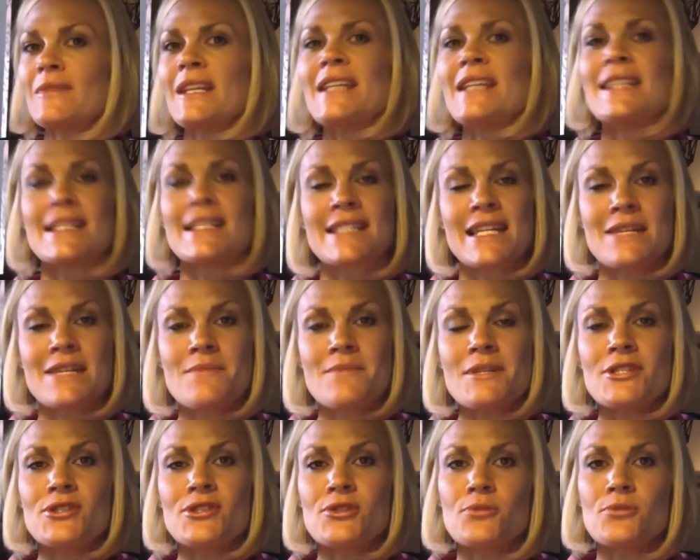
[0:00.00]
and that's going to be
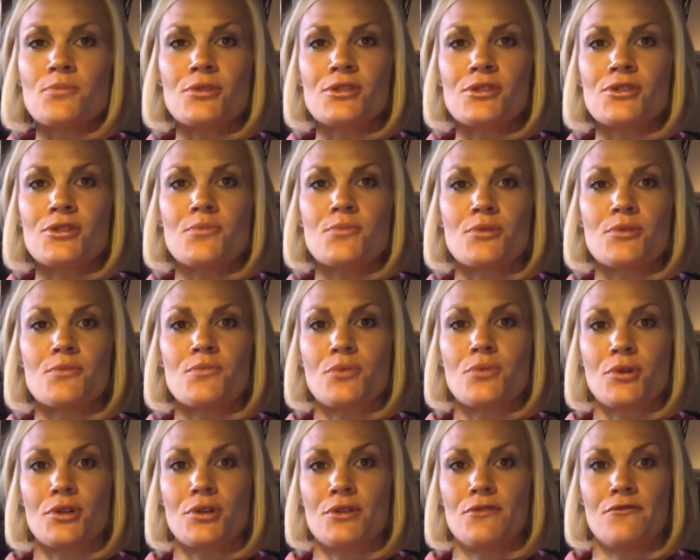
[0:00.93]
super, super
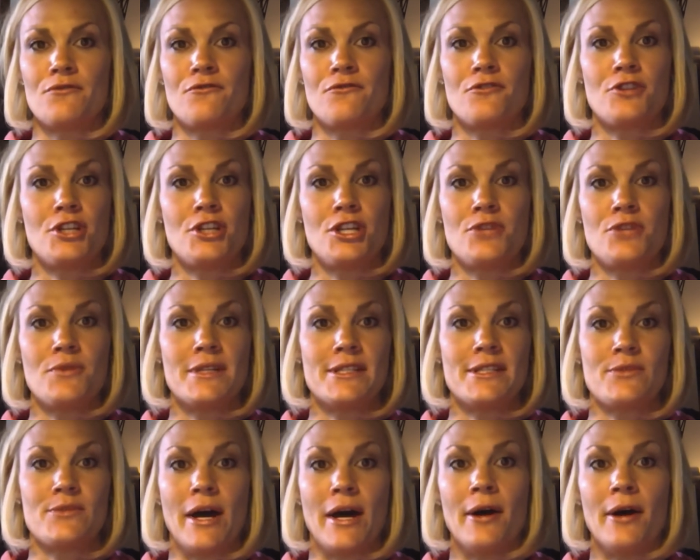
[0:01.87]
important for you
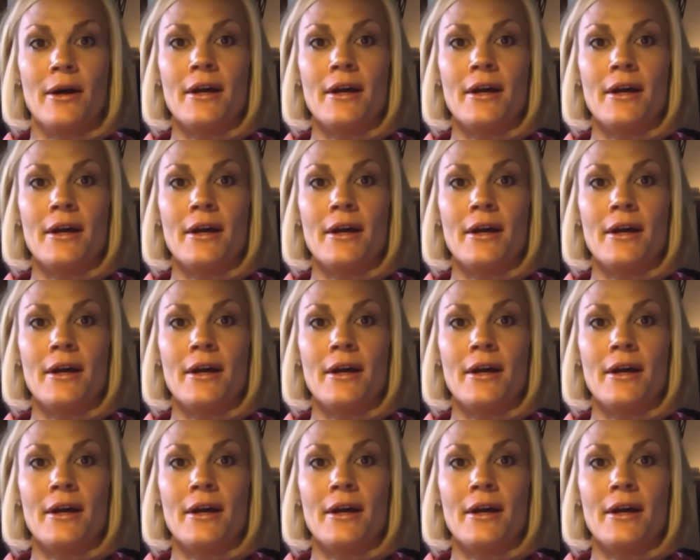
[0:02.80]
as well.